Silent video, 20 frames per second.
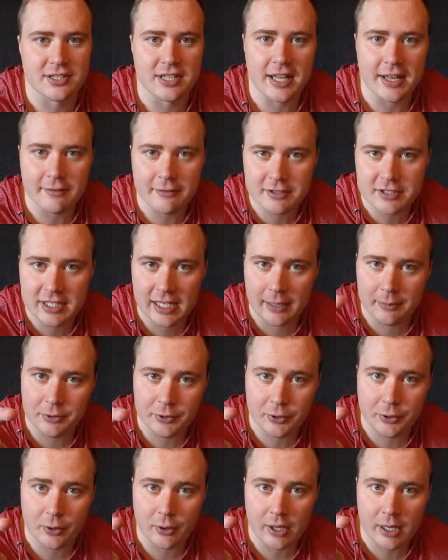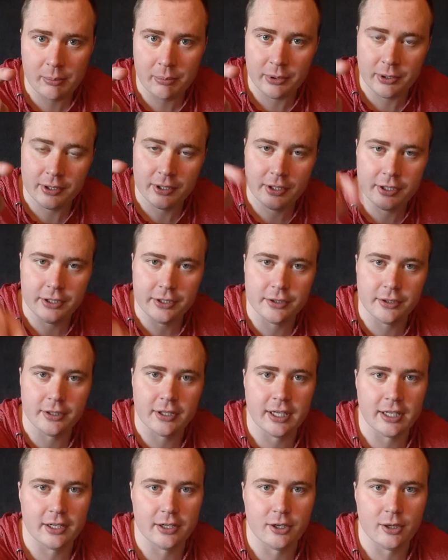that every time you go up, you're
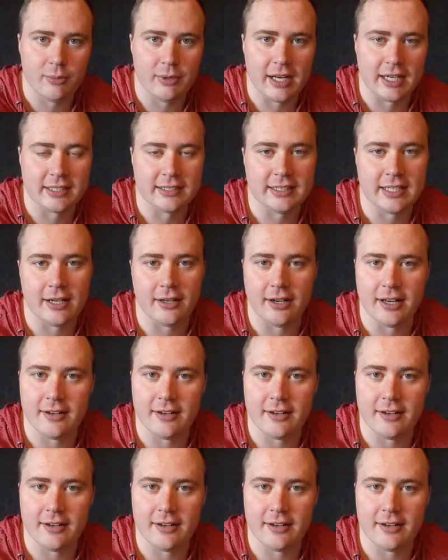gonna go back down.